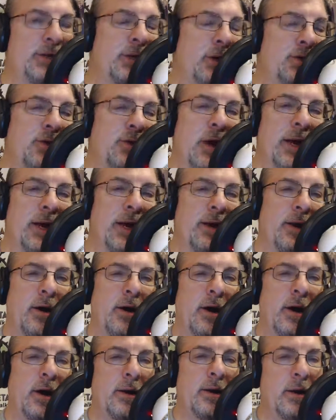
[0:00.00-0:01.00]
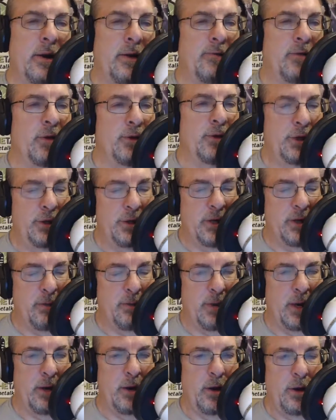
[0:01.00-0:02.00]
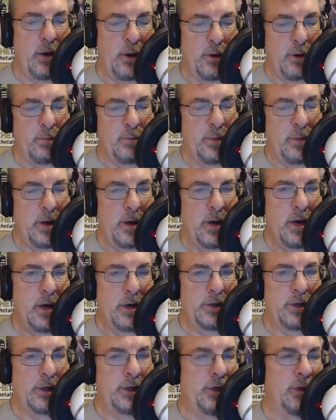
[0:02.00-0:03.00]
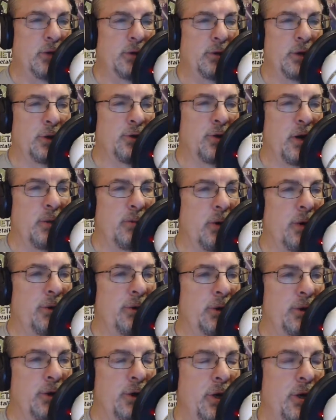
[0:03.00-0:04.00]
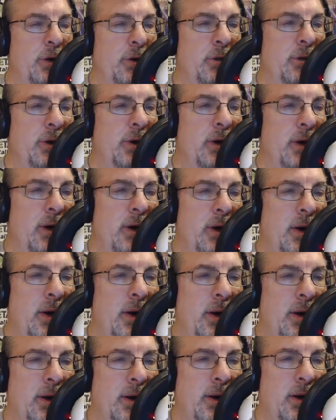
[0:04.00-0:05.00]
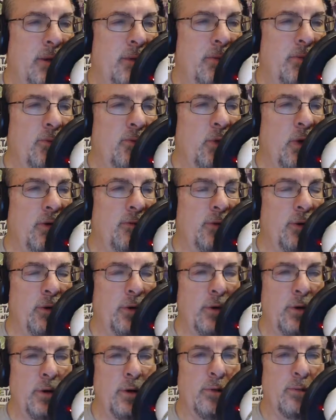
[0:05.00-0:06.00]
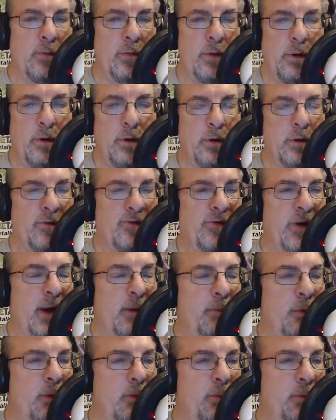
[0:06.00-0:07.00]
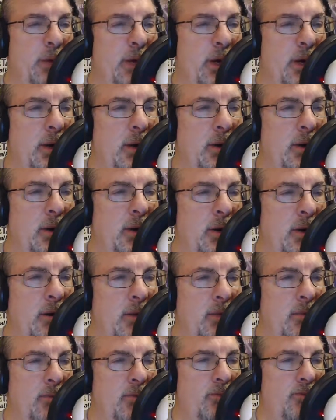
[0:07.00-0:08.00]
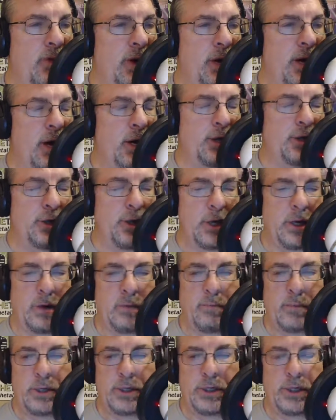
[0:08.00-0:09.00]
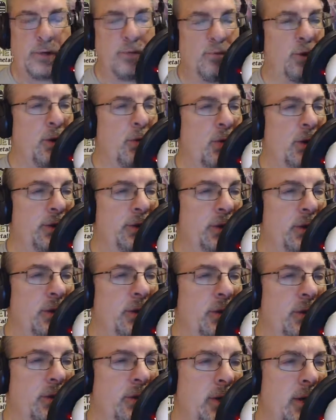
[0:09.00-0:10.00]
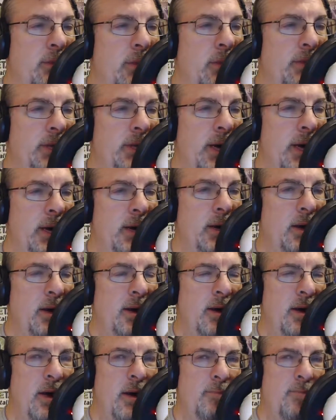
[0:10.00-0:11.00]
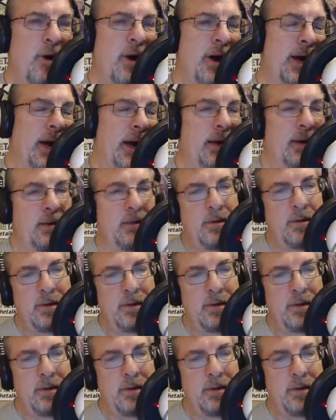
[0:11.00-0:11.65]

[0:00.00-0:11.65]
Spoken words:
going to try to get on, even though she's not going to be at home. She's still going to try to be on the show wherever her and her family will be vacationing. But she really wants to come on with that. Probably get